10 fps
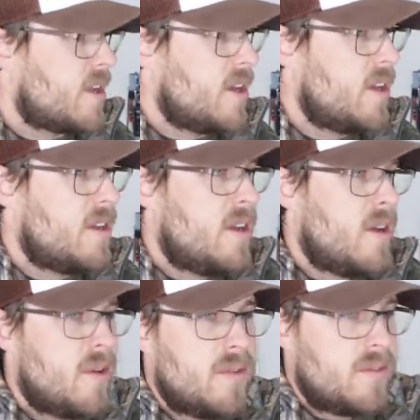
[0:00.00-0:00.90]
good.
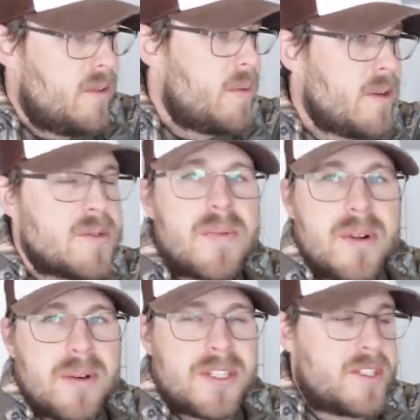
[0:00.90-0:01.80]
The boat's pretty
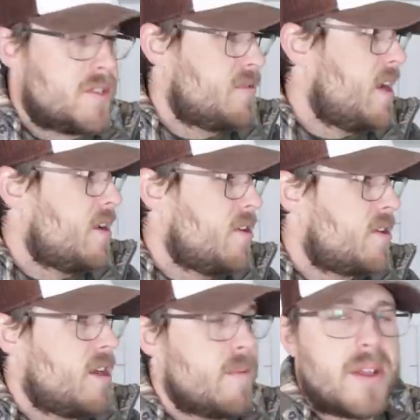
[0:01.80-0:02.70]
much just ready to
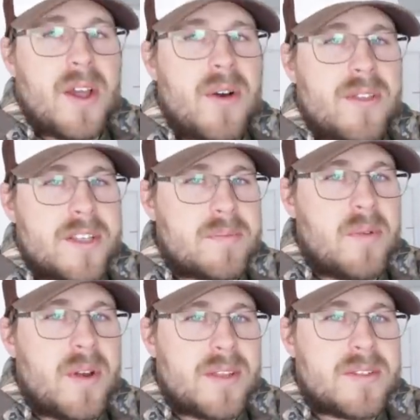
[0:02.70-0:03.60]
hook up and go at this
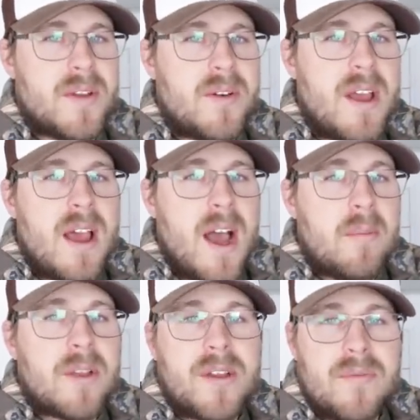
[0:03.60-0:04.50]
point. So
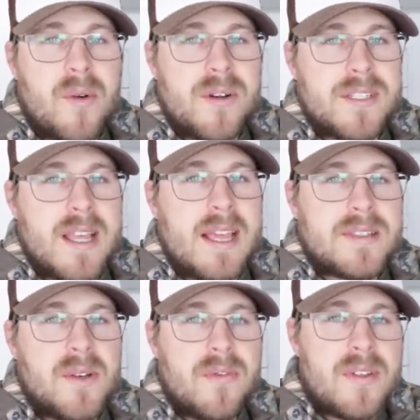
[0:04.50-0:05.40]
I'm looking forward to that.
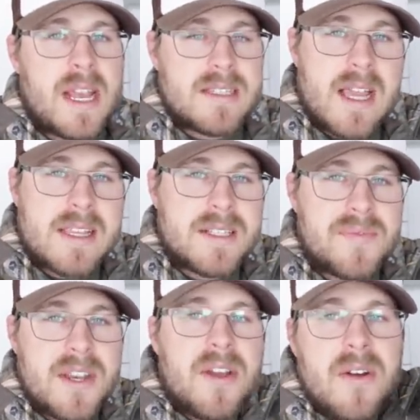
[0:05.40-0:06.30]
So if you guys like this
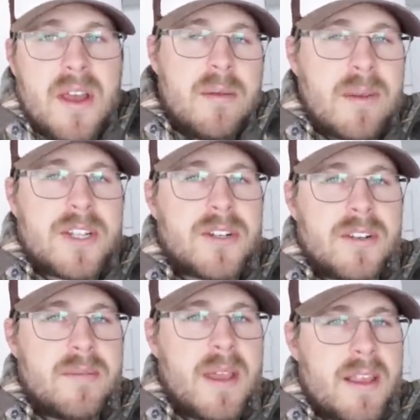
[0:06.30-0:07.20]
video, make sure to
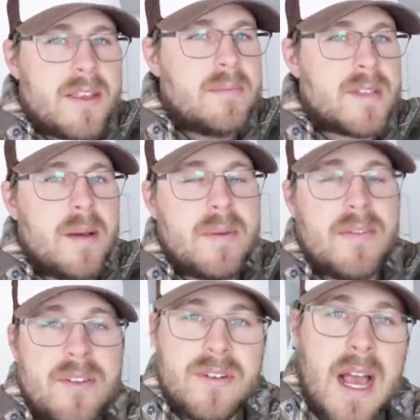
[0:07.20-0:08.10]
leave me a thumbs up. And
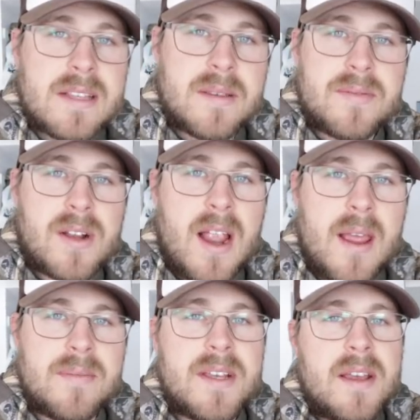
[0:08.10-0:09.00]
if you're not
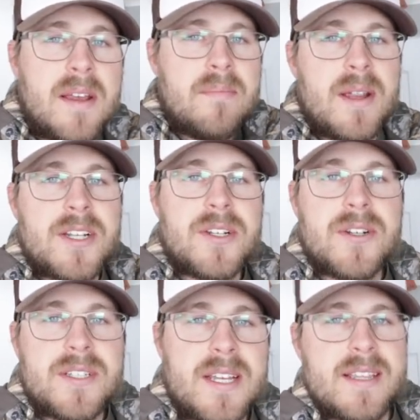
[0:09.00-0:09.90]
subscribed, make sure
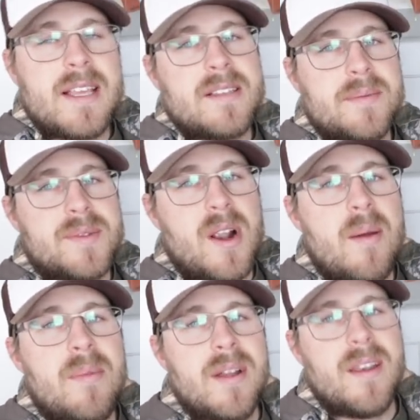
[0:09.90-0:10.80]
to hit that
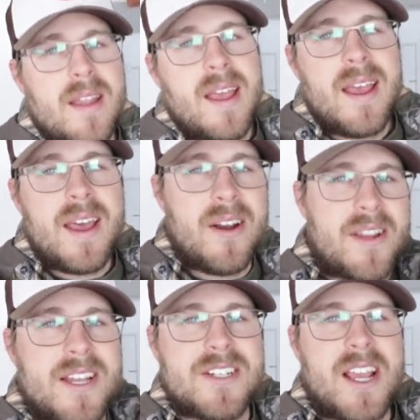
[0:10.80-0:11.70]
subscribe button. And I'll
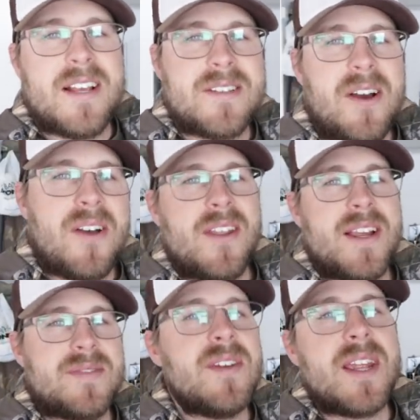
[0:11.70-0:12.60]
catch you guys on the
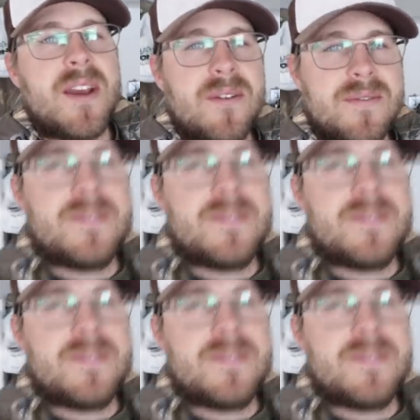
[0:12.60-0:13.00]
next video.